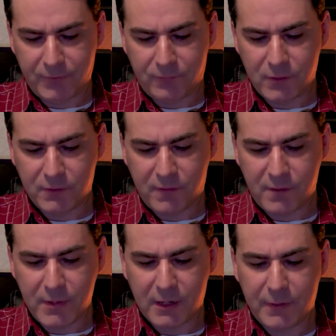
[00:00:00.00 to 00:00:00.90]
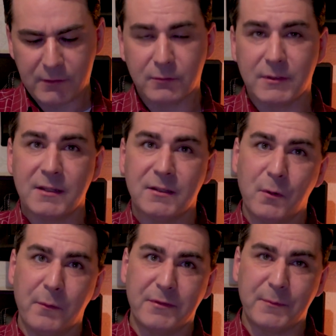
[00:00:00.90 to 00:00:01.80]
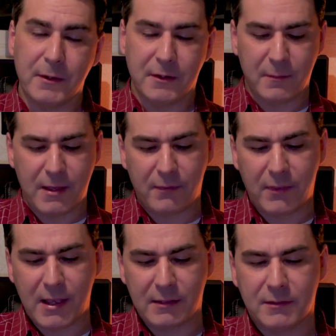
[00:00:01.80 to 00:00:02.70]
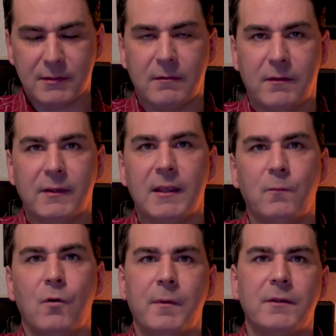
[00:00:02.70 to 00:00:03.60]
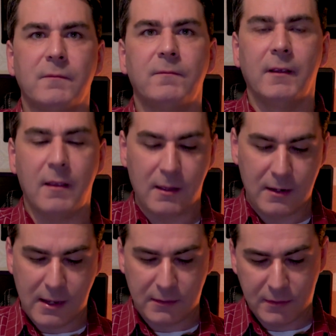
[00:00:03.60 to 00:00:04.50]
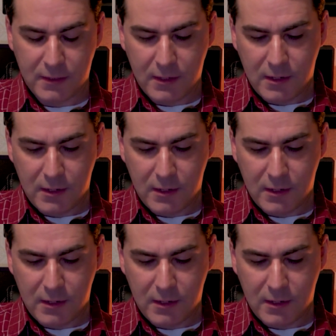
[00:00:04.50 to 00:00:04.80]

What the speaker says: 45 megapixel sensor, well, we've spoken about that. I think it will be something like that.